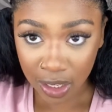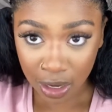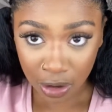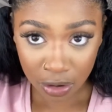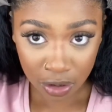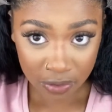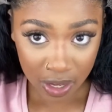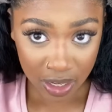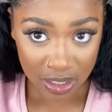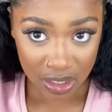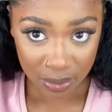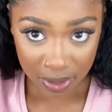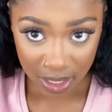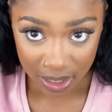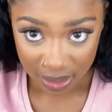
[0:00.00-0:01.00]
I don't know if y'all can tell, but
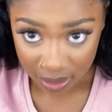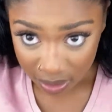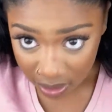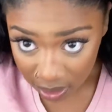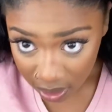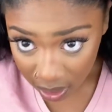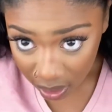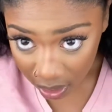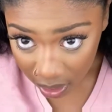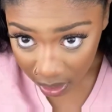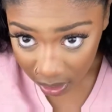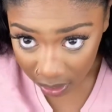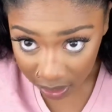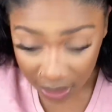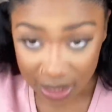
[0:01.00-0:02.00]
that's
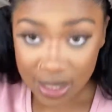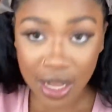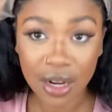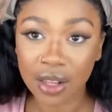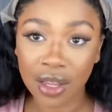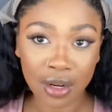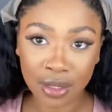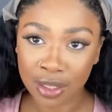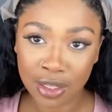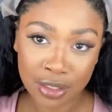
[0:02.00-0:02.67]
not a lot of lace.